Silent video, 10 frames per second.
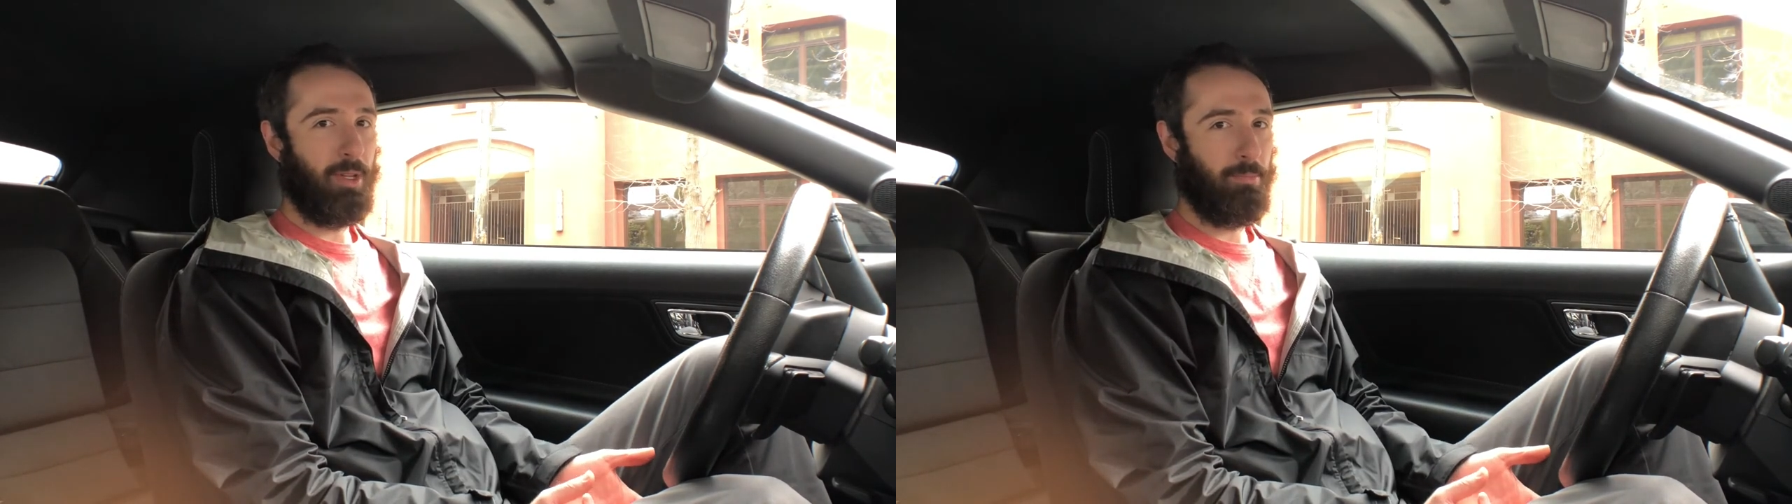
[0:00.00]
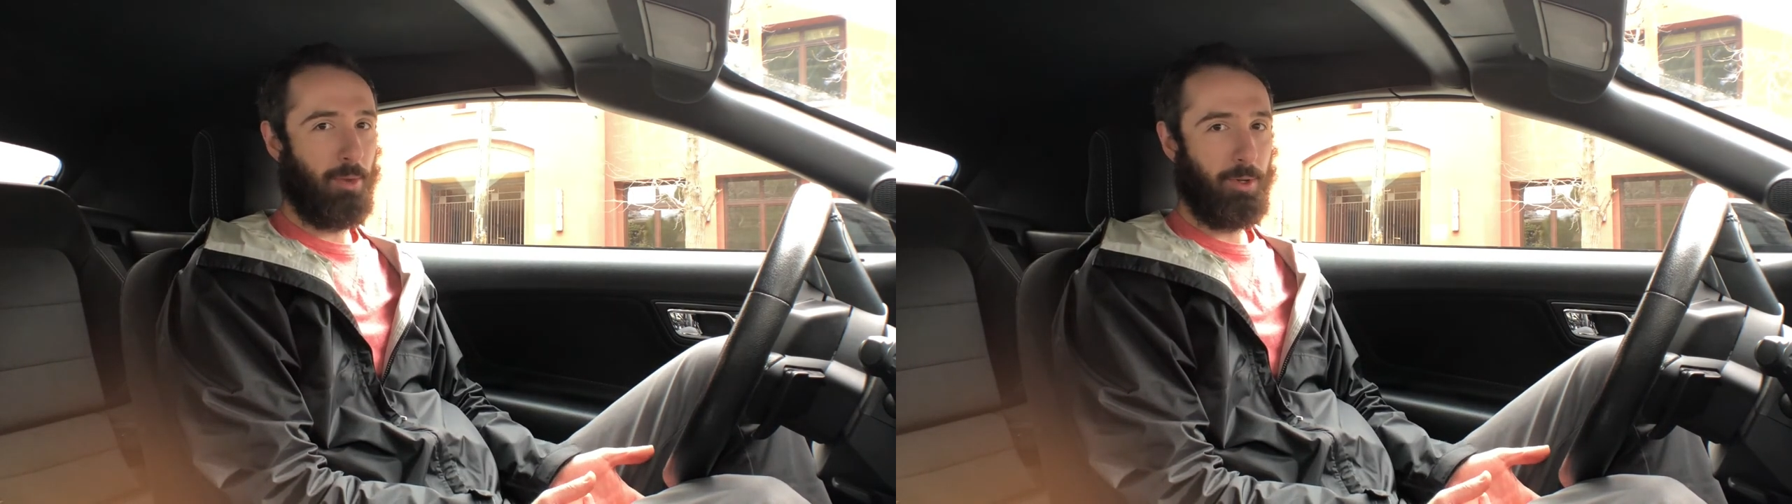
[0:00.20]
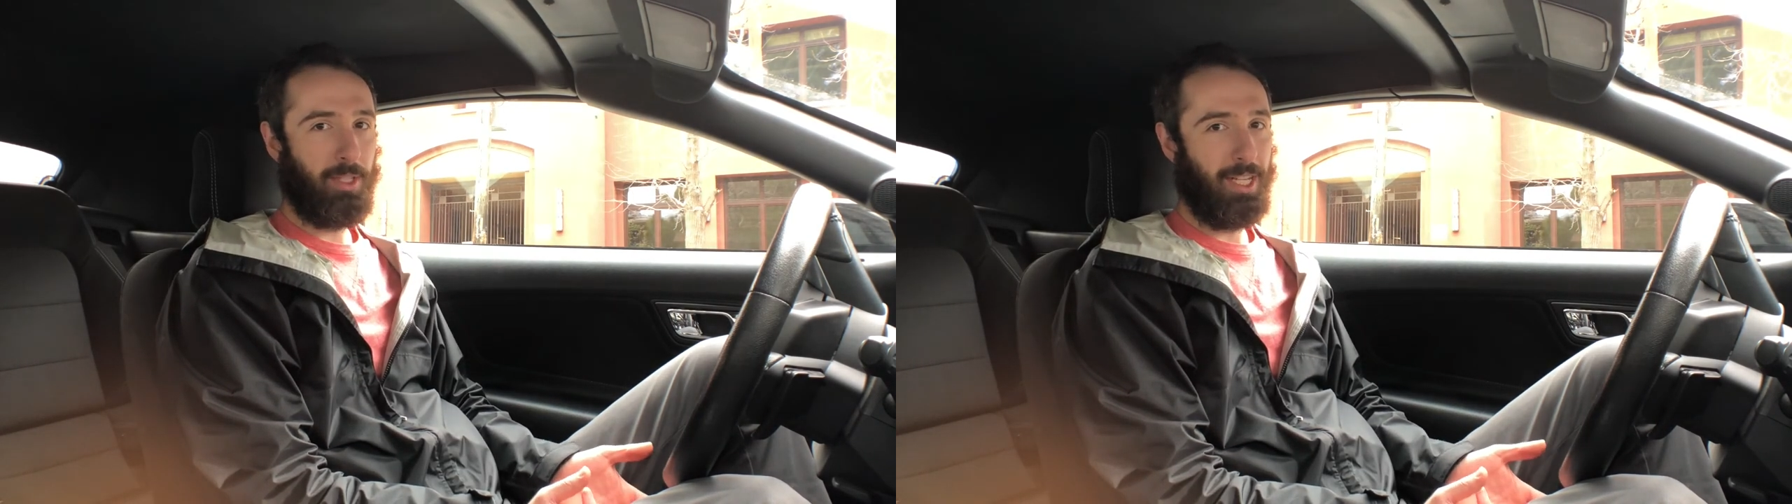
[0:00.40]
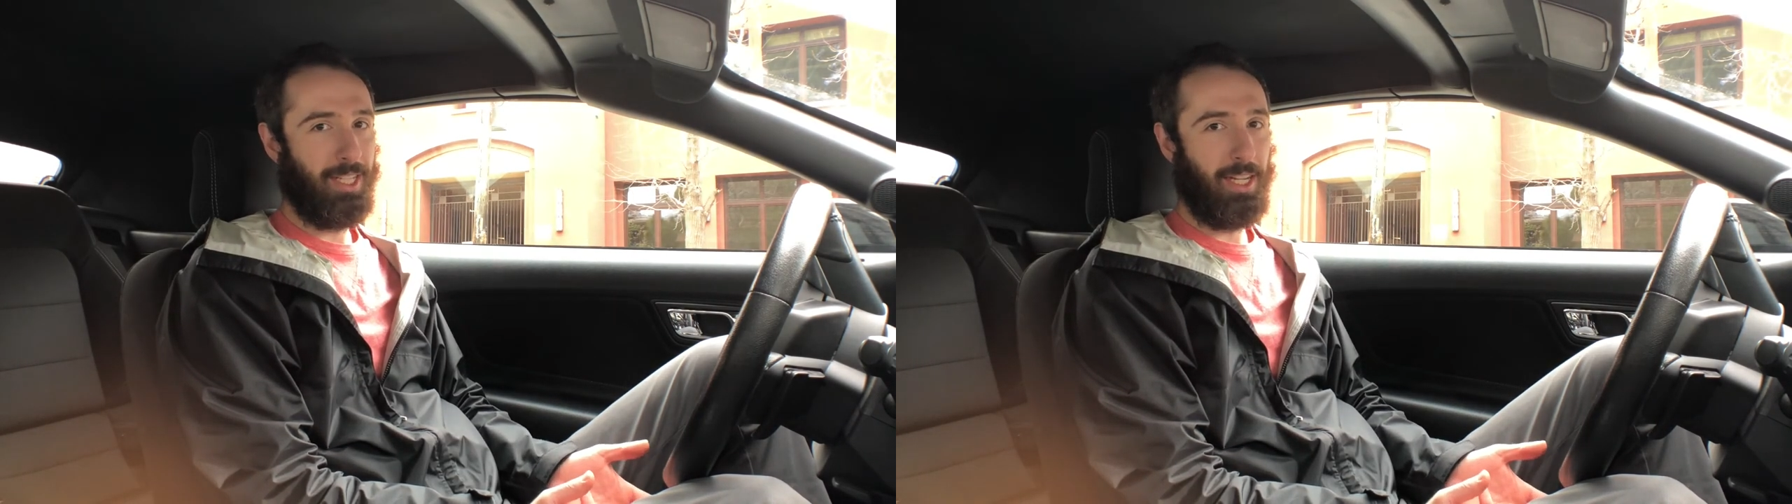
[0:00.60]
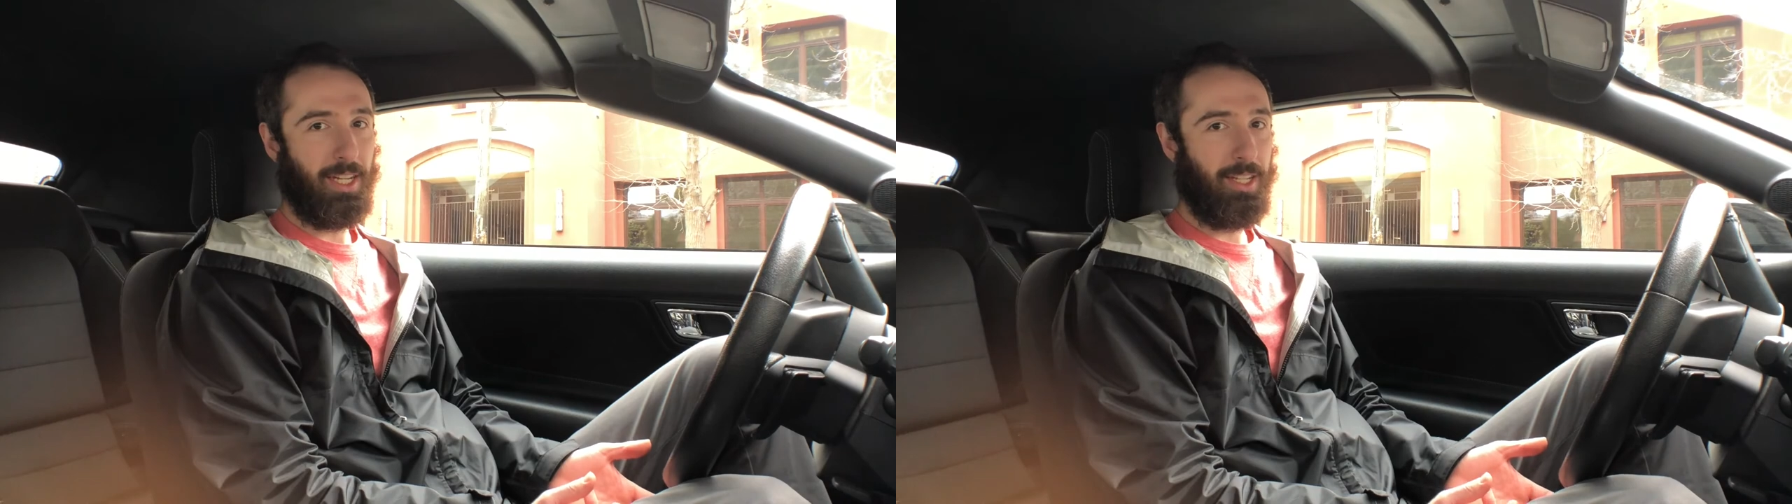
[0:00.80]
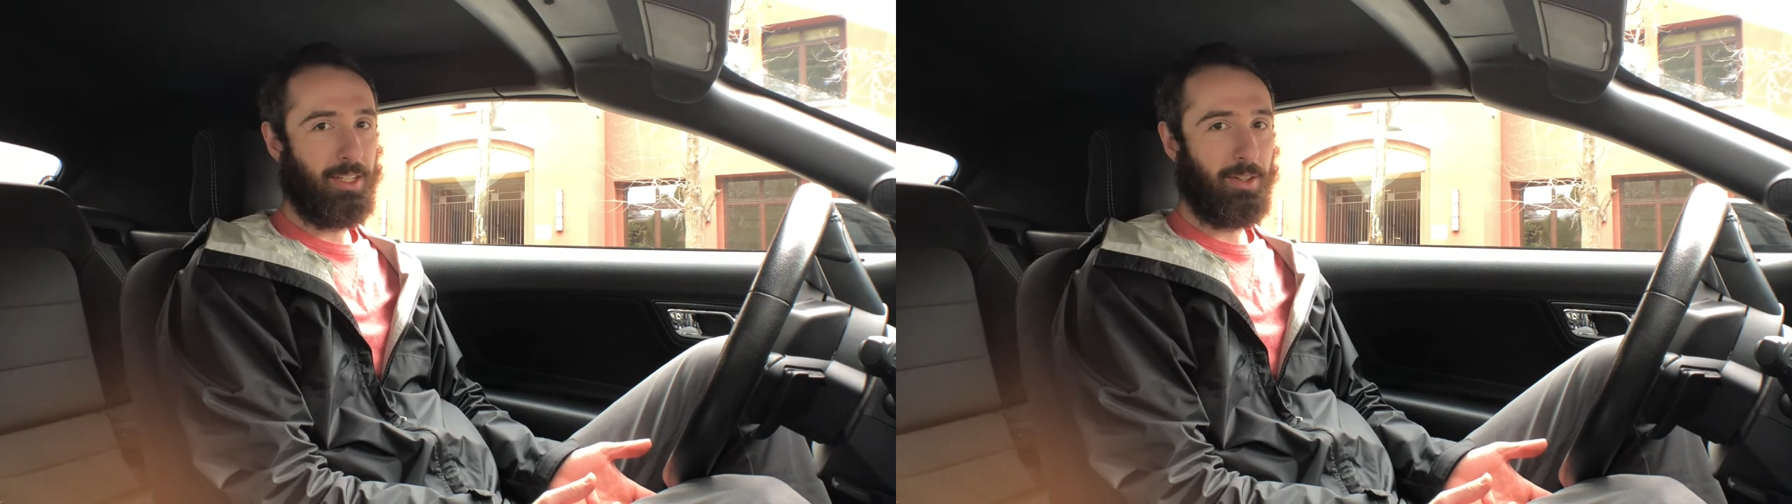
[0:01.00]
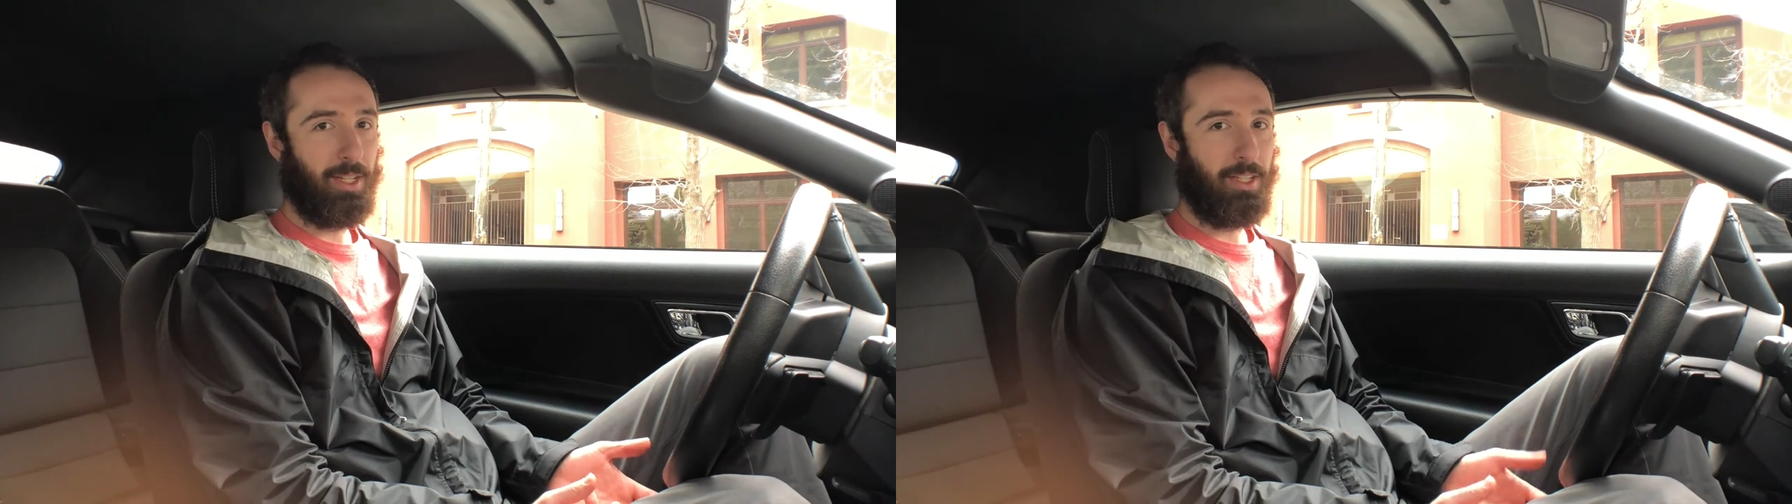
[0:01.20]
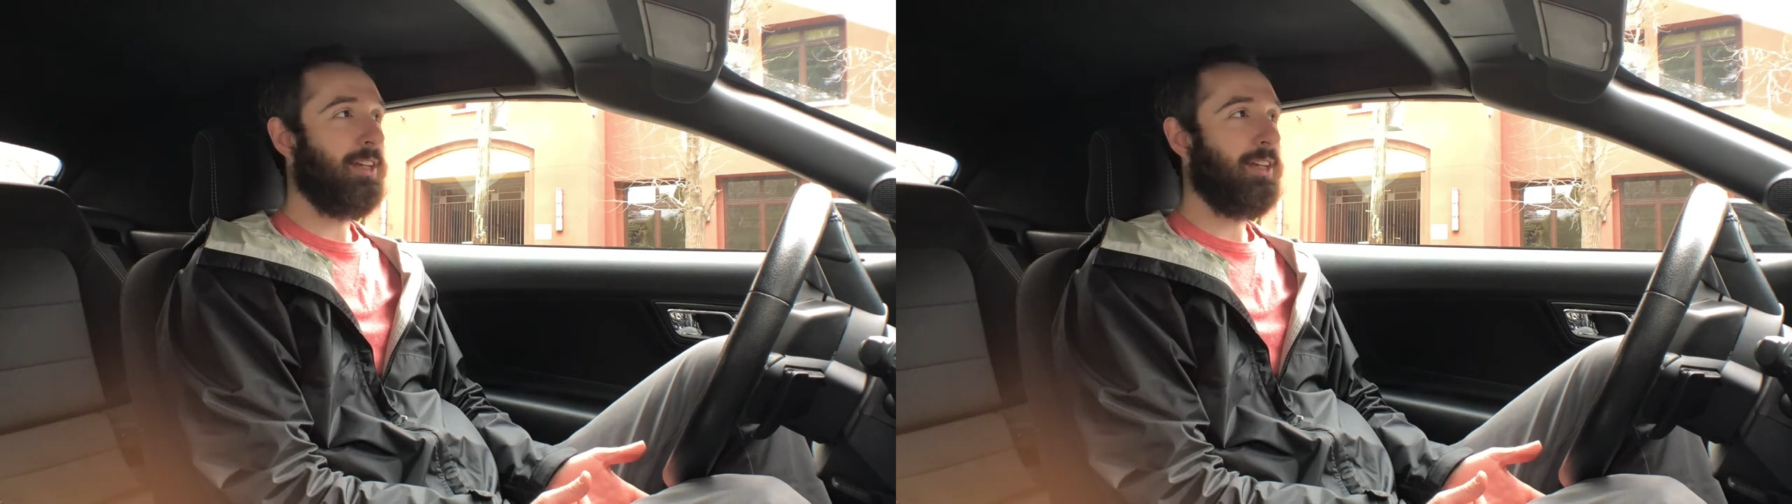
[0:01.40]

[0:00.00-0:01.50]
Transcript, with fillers: most identity to it